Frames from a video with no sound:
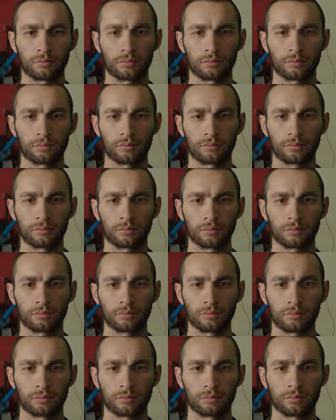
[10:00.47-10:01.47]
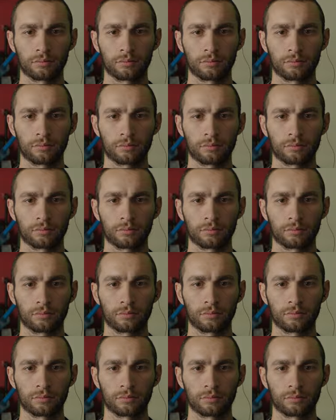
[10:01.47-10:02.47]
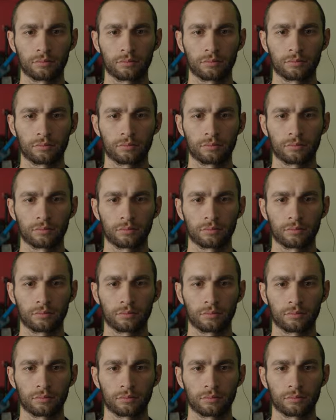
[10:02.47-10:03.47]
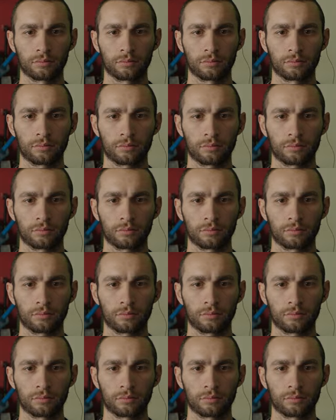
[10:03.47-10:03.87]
[no speech]